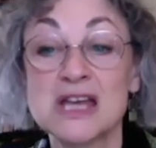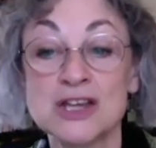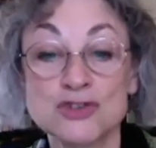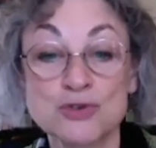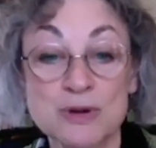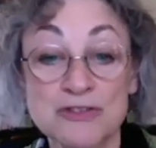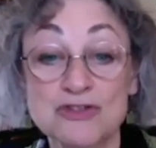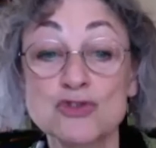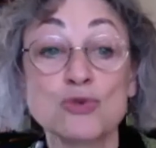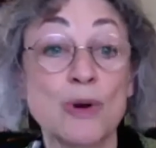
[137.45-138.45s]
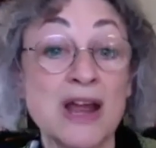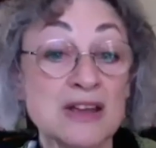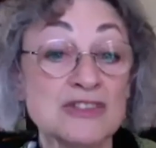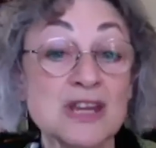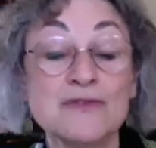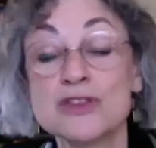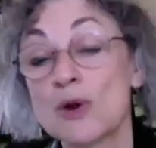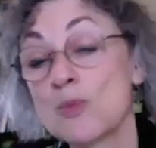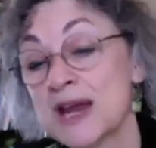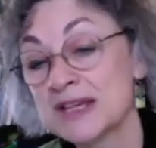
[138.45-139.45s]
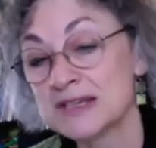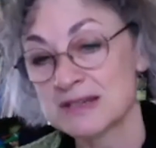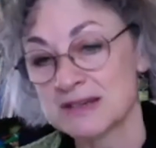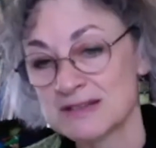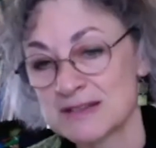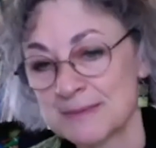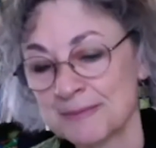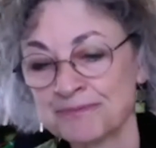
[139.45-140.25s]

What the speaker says: interests, strengths, and even their weaknesses.